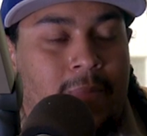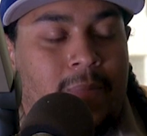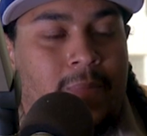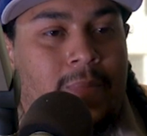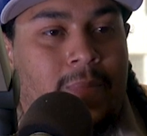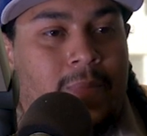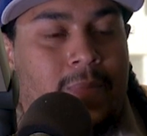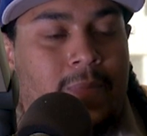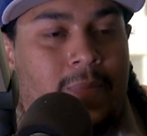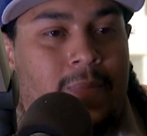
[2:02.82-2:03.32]

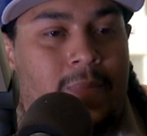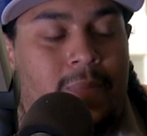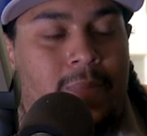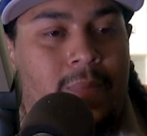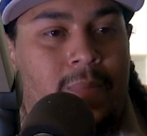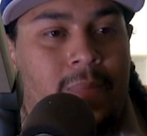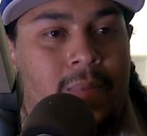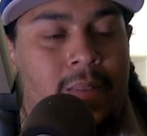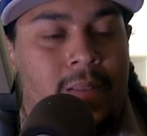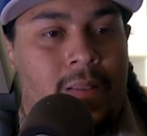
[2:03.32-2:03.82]

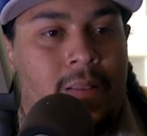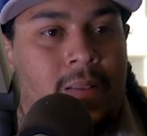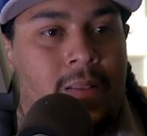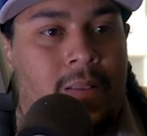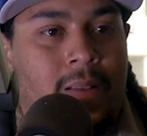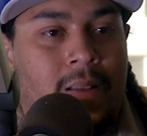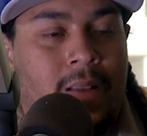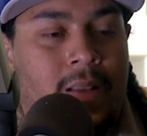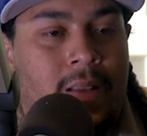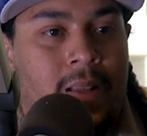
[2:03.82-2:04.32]

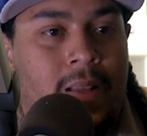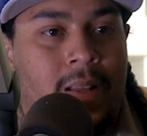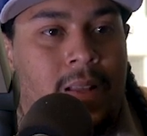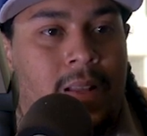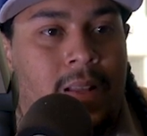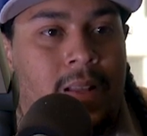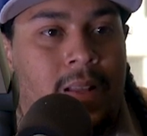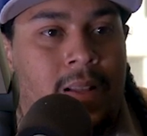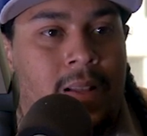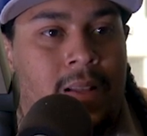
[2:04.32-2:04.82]

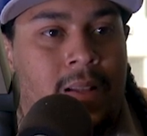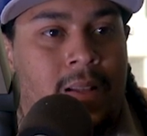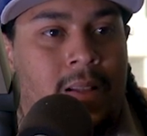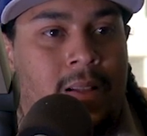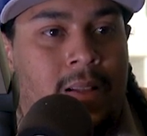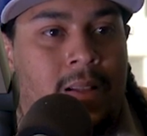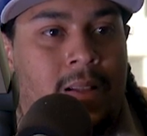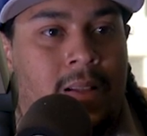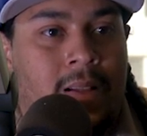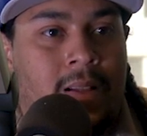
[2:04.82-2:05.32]

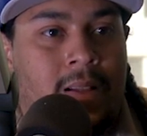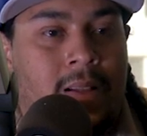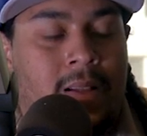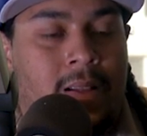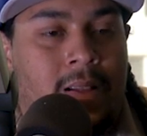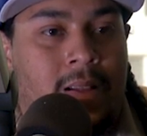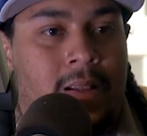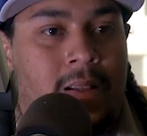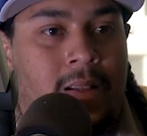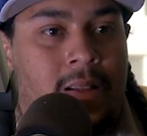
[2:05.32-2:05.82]

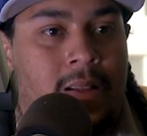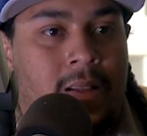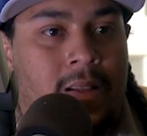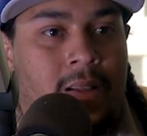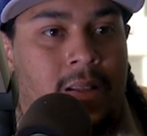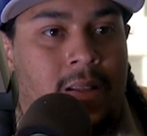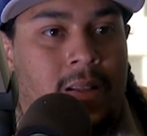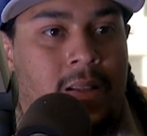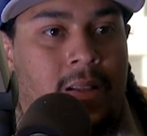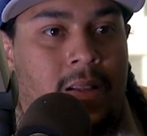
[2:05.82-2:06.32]

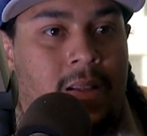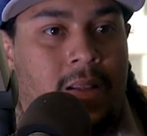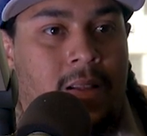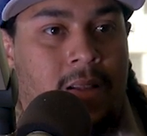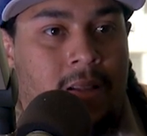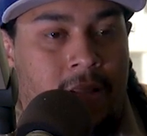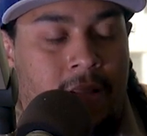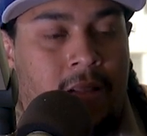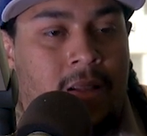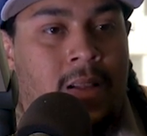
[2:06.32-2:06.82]

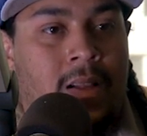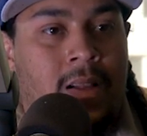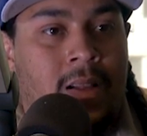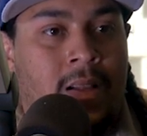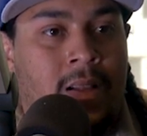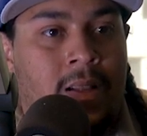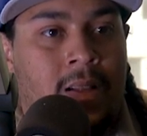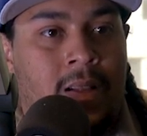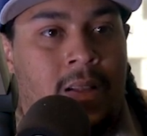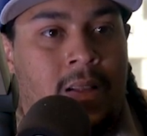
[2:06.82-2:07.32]

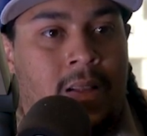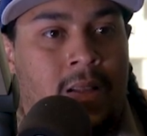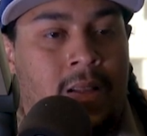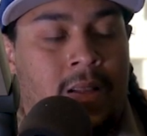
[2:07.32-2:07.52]
(not speaking)